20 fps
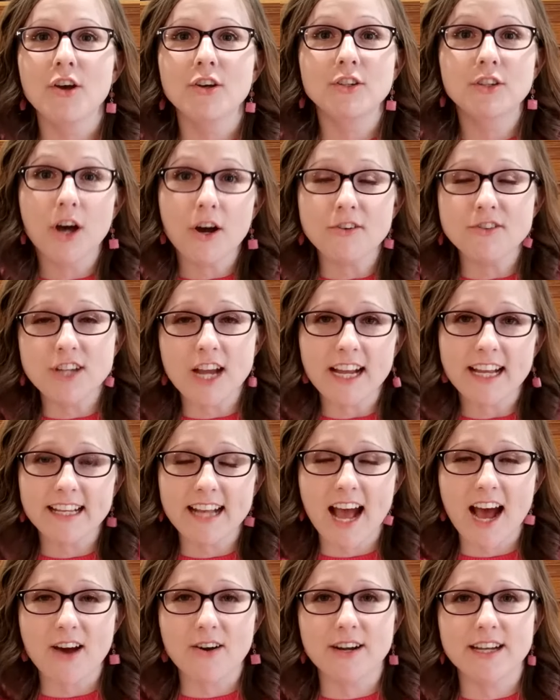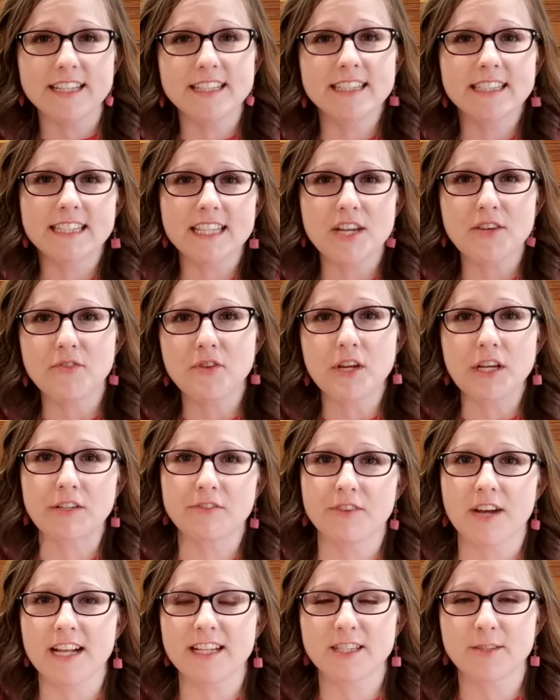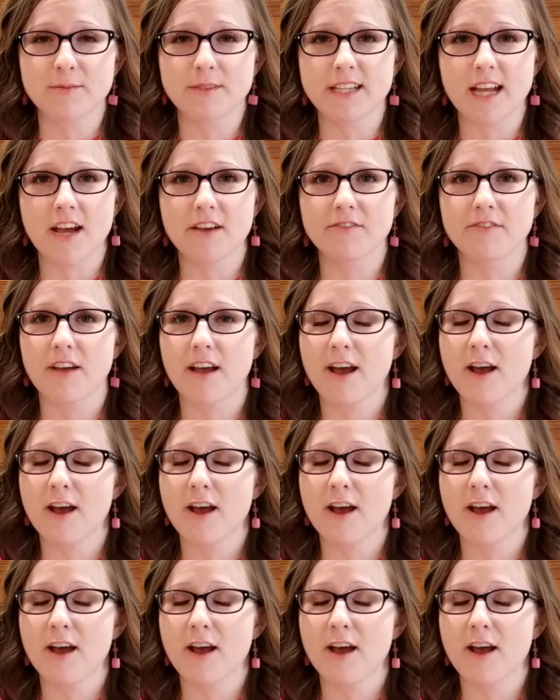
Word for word: go check it out and see if you can find some stuff.